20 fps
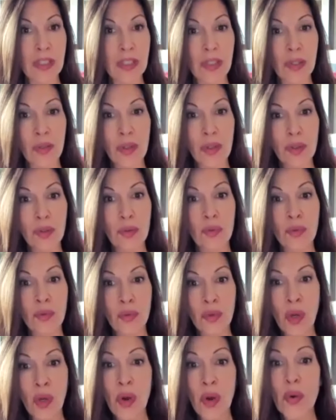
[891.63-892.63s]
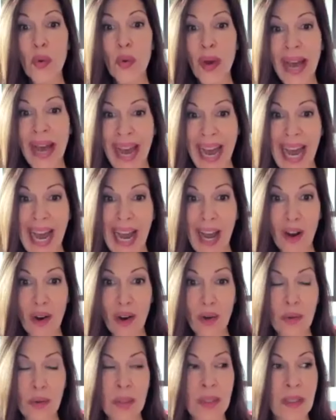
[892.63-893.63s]
so you know
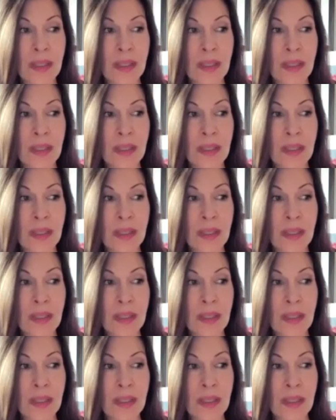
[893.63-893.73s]
how